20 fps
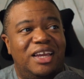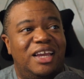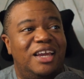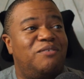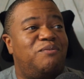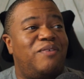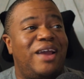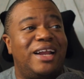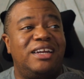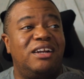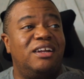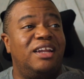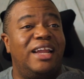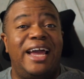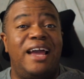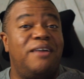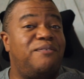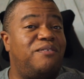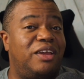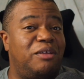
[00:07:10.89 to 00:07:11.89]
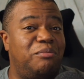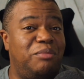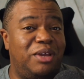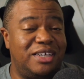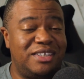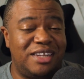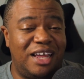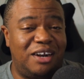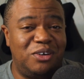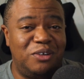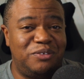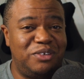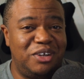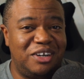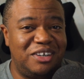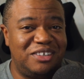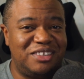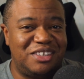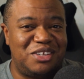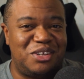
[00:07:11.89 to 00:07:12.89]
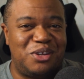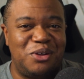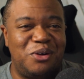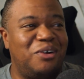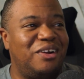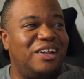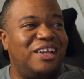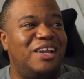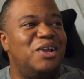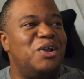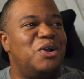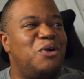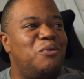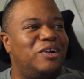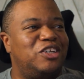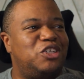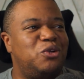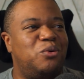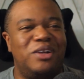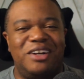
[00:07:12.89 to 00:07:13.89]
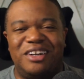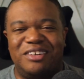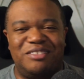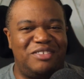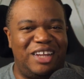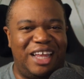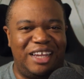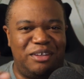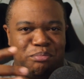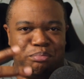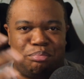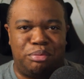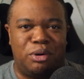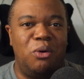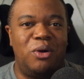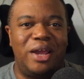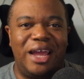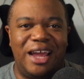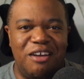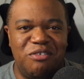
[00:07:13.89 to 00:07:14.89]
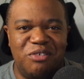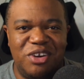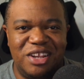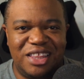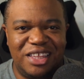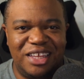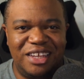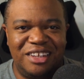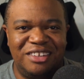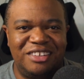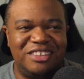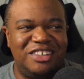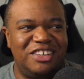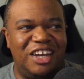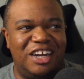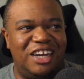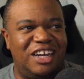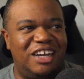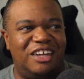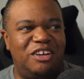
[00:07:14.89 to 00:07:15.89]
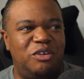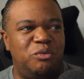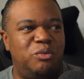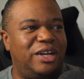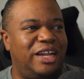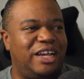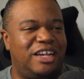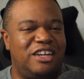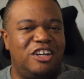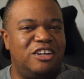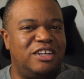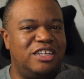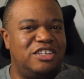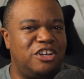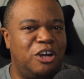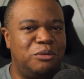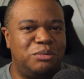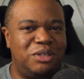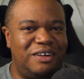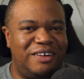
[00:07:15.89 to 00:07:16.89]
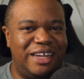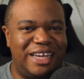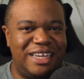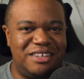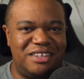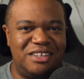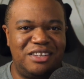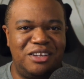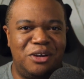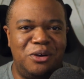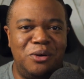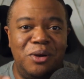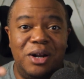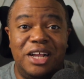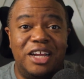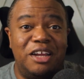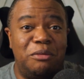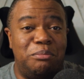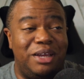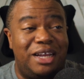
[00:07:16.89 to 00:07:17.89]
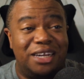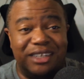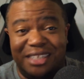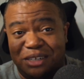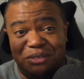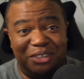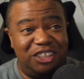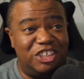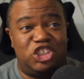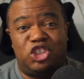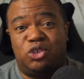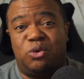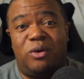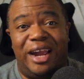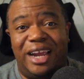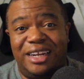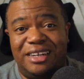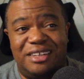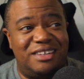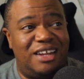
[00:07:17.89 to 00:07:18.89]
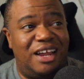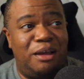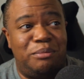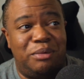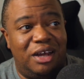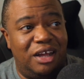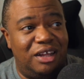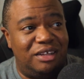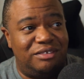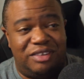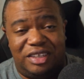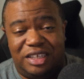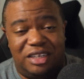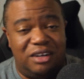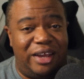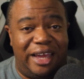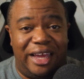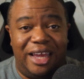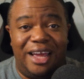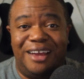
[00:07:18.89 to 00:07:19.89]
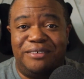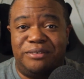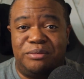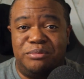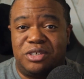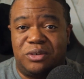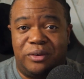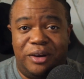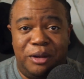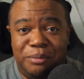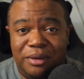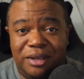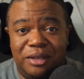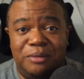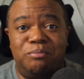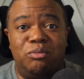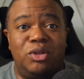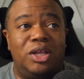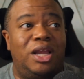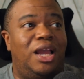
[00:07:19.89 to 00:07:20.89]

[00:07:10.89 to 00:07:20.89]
In fact, they're laughing because I don't know if you heard the story where Twitter broke everything in terms of their SEO because they were just trying to stop, AI from scraping them.